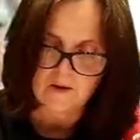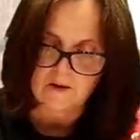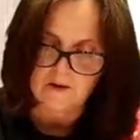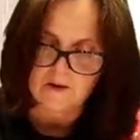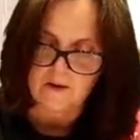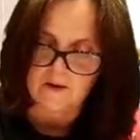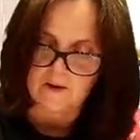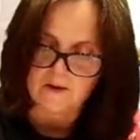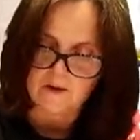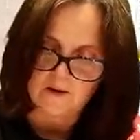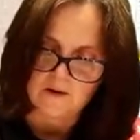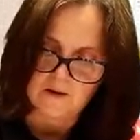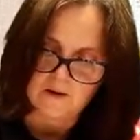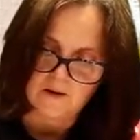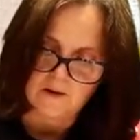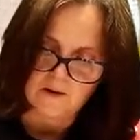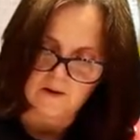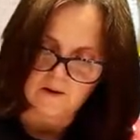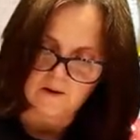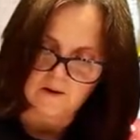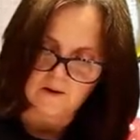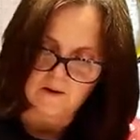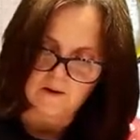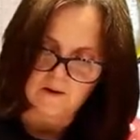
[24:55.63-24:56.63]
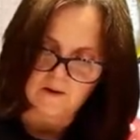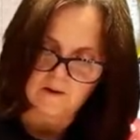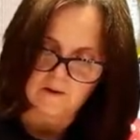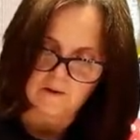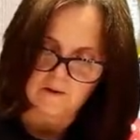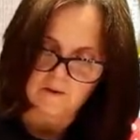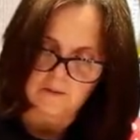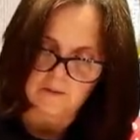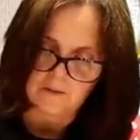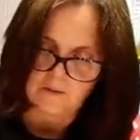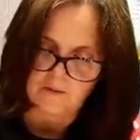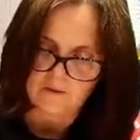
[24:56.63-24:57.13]
and
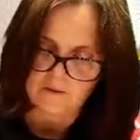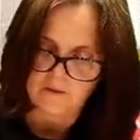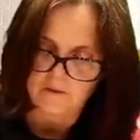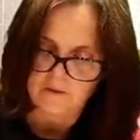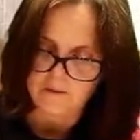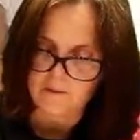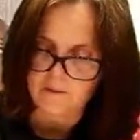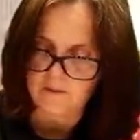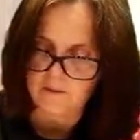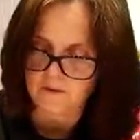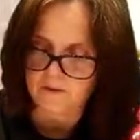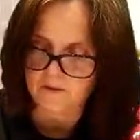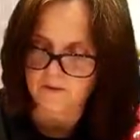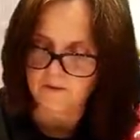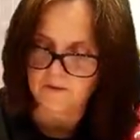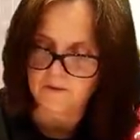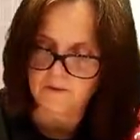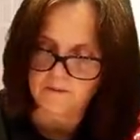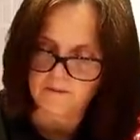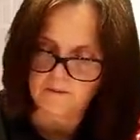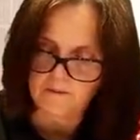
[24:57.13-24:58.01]
a bit at the bottom,